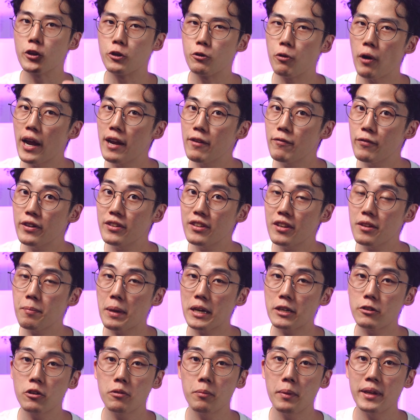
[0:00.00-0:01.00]
drivers in
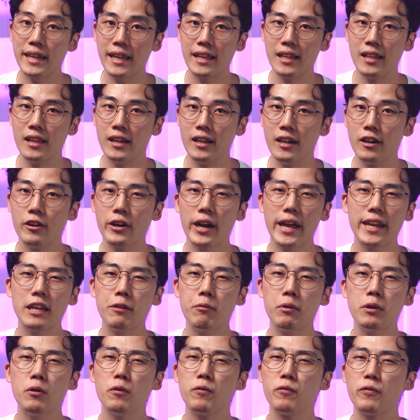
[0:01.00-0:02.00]
Metro Manila or
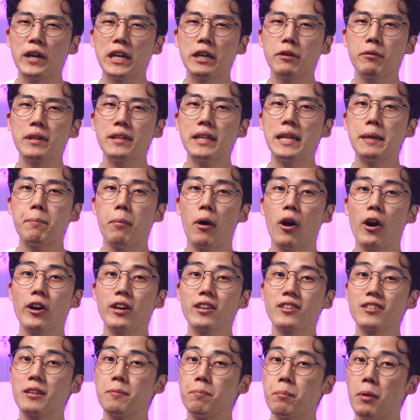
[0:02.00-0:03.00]
anyone who frequently
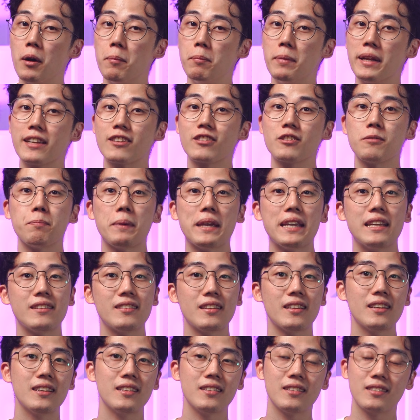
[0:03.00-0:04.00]
parks in public
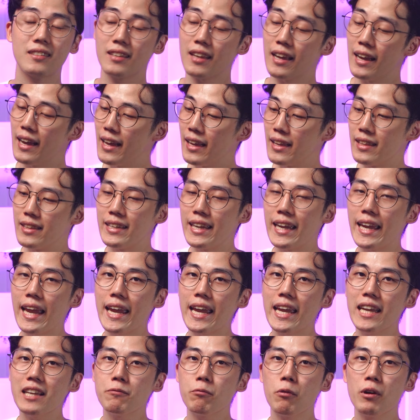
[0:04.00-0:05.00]
spaces, the
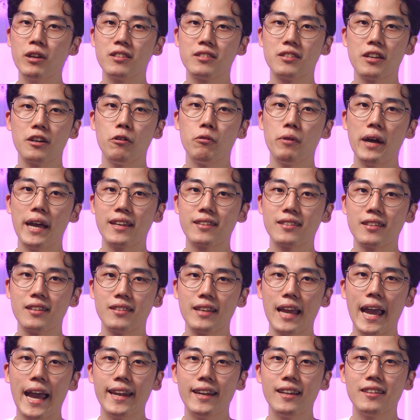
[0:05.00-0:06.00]

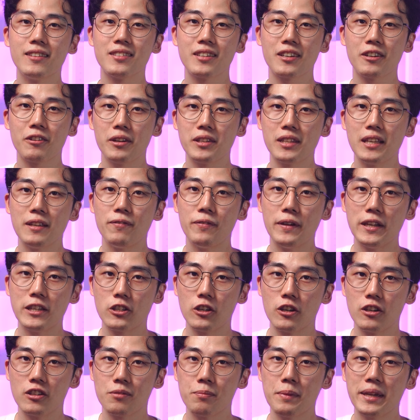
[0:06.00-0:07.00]
A810S's added security
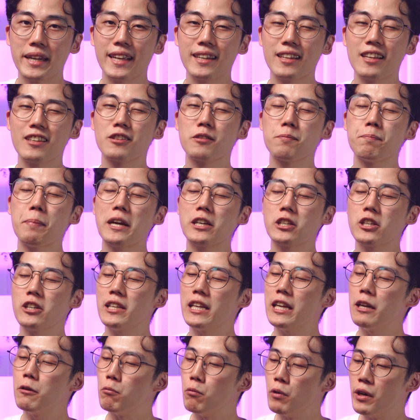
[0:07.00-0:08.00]
features make it
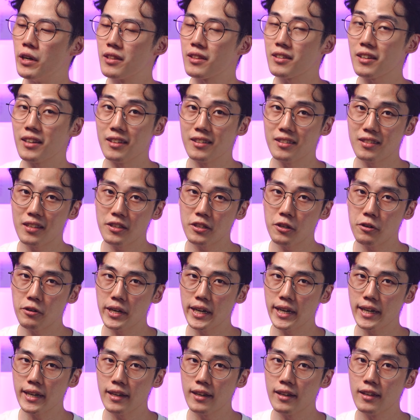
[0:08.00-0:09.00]
especially worth
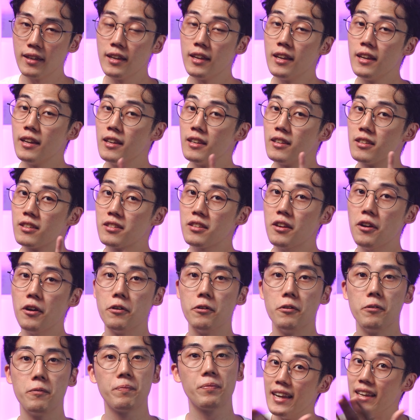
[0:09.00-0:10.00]
considering.
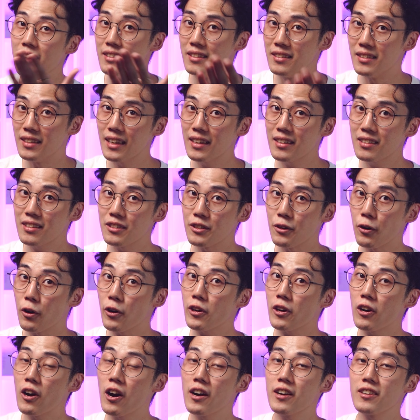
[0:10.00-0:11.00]
So, is this your
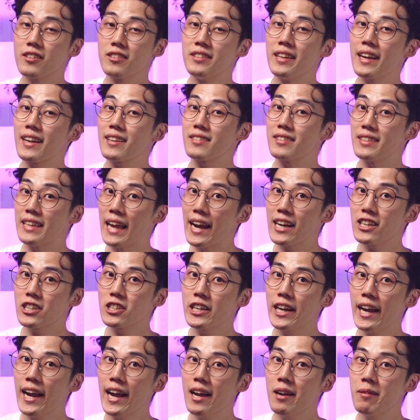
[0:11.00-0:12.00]
car's next
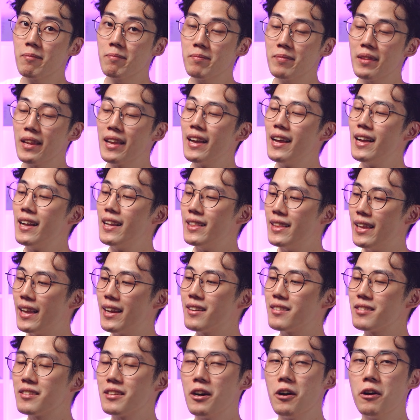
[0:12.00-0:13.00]
dashcam? Let
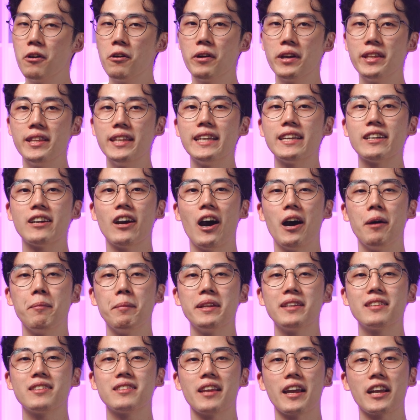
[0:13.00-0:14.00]
us know in the
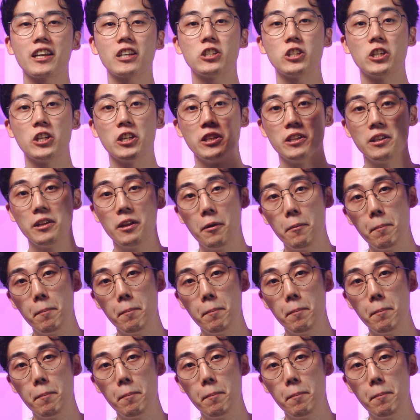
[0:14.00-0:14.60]
comments section